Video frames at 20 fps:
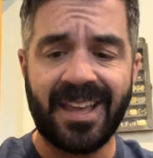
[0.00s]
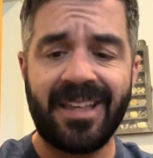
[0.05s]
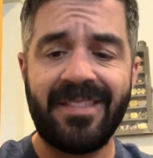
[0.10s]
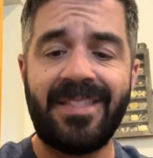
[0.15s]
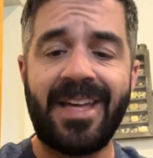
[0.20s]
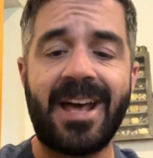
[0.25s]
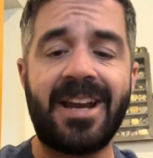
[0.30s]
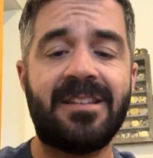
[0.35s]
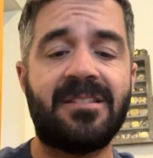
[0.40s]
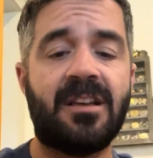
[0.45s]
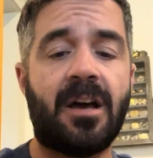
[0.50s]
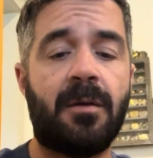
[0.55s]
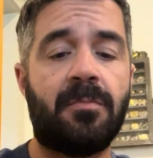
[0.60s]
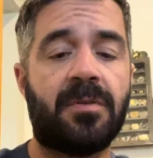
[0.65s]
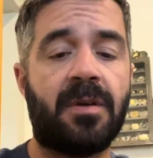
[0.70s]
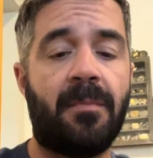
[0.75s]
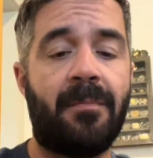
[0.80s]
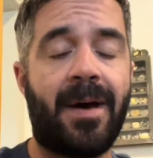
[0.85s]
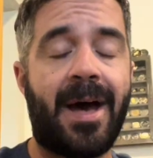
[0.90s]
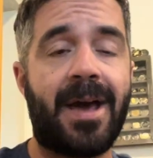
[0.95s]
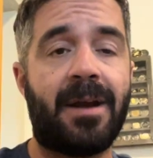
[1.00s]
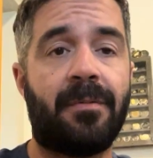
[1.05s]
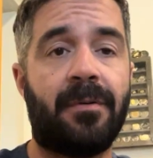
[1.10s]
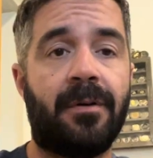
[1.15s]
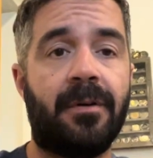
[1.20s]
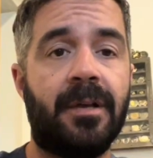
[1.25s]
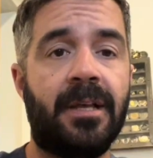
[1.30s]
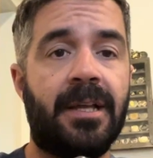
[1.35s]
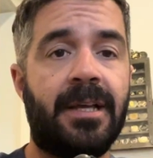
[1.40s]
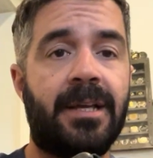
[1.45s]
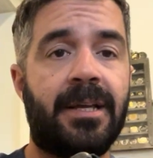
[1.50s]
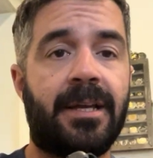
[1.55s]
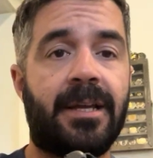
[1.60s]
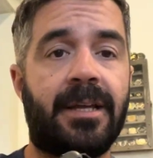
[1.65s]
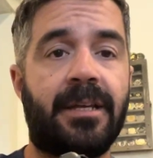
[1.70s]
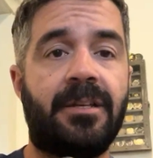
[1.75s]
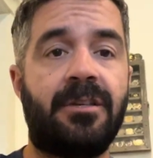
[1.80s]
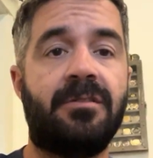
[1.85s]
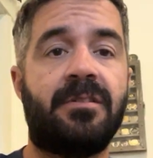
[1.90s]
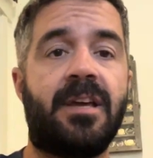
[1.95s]
That is hub compatible.
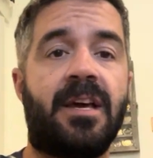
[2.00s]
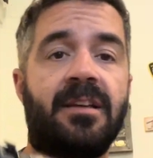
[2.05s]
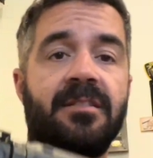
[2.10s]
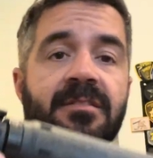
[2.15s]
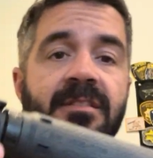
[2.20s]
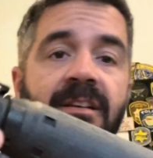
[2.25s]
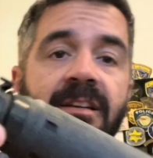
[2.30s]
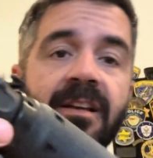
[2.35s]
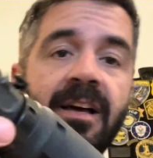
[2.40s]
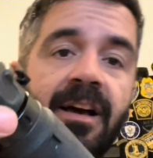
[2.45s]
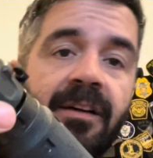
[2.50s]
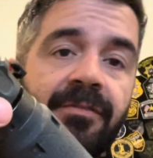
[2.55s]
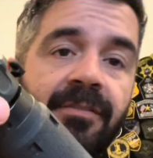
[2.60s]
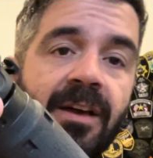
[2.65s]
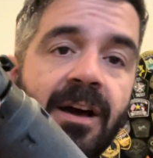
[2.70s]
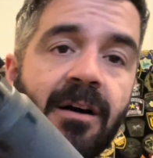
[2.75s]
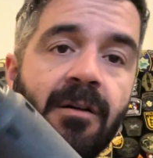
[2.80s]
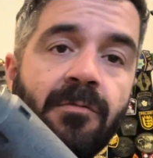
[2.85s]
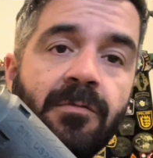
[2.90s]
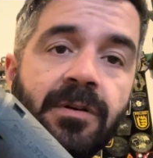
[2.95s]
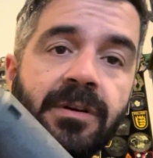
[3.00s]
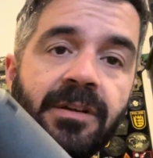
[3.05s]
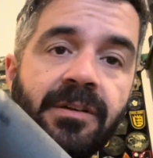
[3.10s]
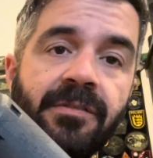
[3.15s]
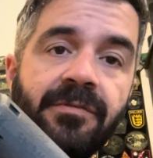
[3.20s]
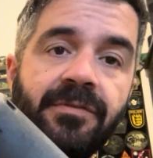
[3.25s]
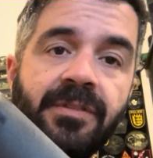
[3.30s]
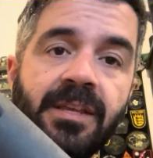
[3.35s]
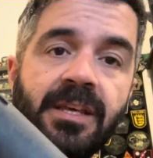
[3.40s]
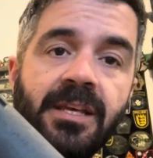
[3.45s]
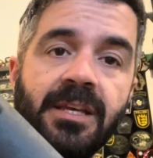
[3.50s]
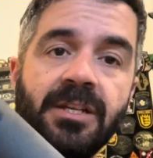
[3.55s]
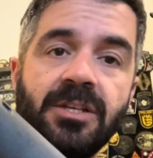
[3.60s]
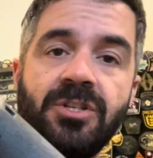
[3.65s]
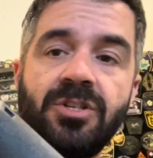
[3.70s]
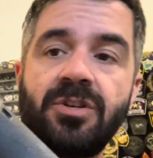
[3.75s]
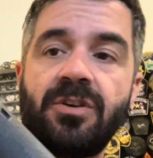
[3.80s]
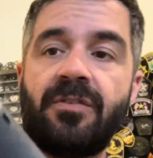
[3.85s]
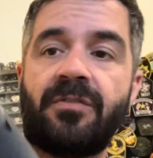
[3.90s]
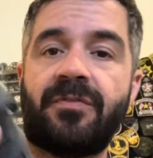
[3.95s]
And you guessed it, I've got one of the
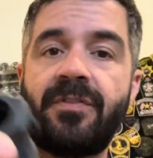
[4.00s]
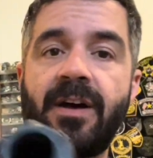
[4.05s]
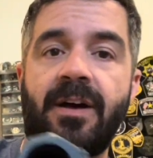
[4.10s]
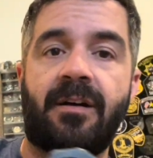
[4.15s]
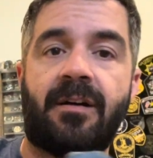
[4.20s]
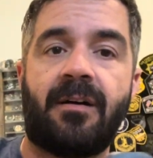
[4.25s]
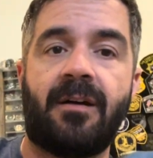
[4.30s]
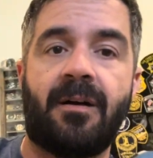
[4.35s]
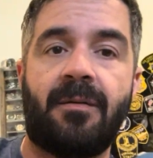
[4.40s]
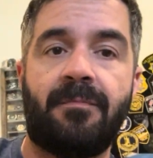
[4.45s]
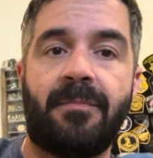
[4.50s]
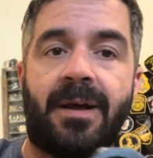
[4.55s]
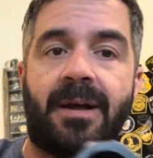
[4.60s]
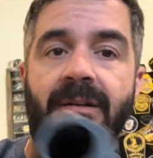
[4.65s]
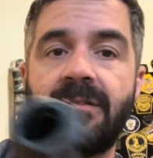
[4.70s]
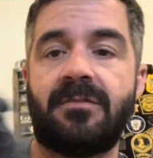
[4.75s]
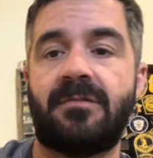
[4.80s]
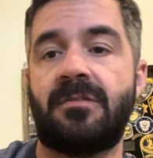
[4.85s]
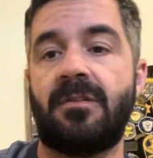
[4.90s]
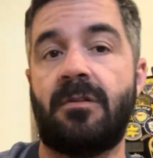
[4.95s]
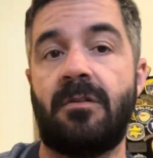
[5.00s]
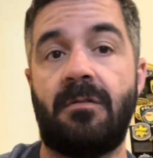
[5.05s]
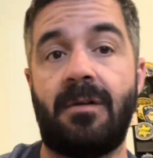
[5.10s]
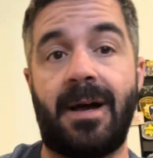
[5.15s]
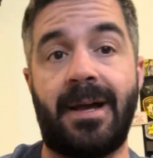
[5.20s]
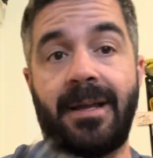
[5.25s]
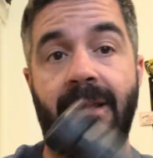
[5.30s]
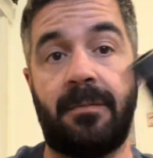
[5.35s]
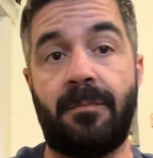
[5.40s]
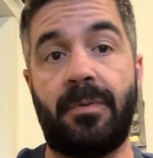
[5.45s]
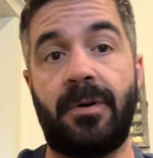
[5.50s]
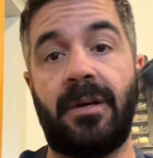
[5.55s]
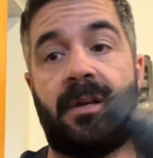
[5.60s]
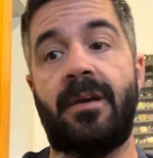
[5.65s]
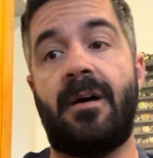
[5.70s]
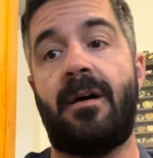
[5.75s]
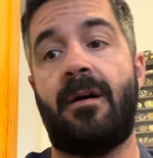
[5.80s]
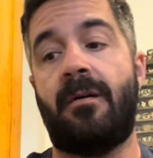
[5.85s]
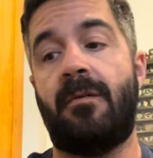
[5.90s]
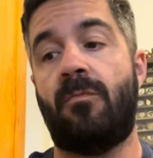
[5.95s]
Surefire hub mounts, so I can put it
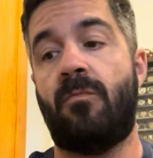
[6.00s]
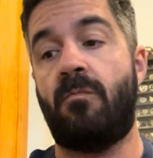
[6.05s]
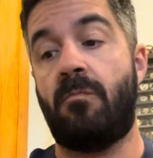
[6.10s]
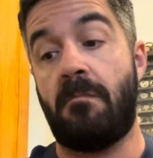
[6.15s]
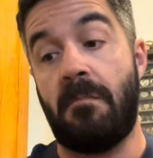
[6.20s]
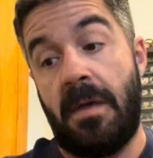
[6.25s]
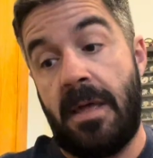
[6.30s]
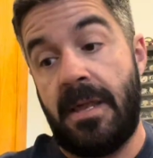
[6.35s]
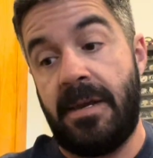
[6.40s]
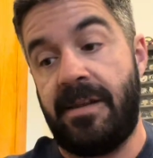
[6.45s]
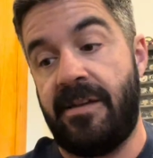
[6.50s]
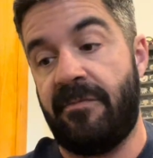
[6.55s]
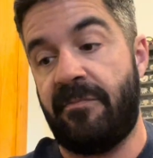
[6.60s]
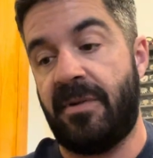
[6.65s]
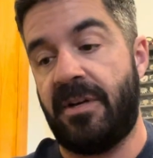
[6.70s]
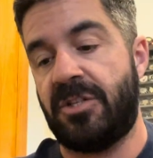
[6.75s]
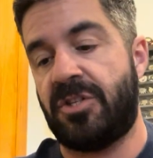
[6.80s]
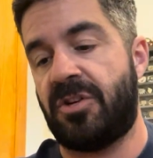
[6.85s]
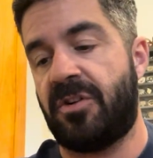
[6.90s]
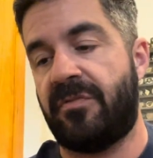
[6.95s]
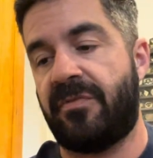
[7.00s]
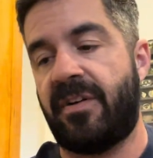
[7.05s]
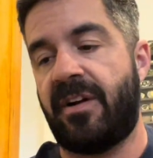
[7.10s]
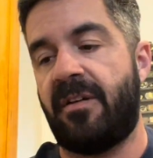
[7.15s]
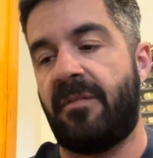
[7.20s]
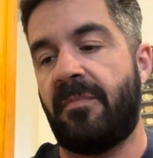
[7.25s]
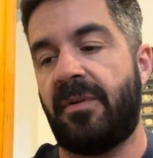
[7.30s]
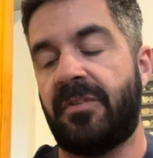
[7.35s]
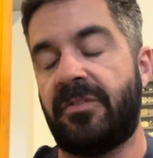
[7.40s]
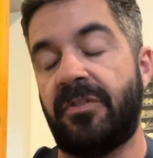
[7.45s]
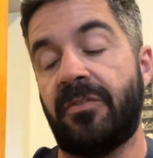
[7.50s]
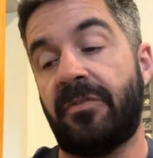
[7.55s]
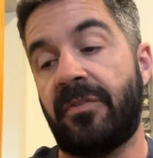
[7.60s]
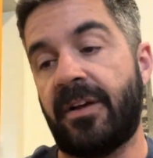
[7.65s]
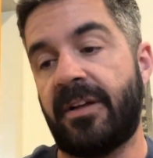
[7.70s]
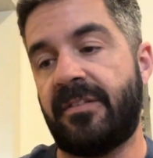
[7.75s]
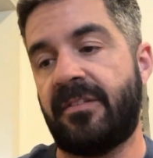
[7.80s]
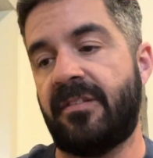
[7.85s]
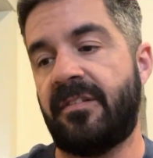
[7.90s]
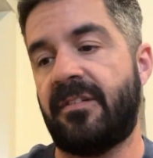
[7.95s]
on any of my Surefire muzzle
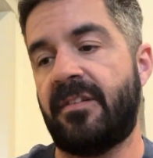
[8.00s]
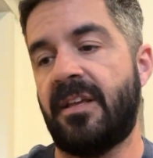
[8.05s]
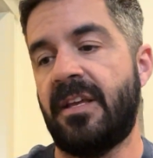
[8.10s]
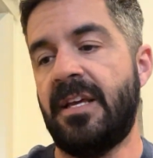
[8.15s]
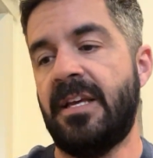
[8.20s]
devices.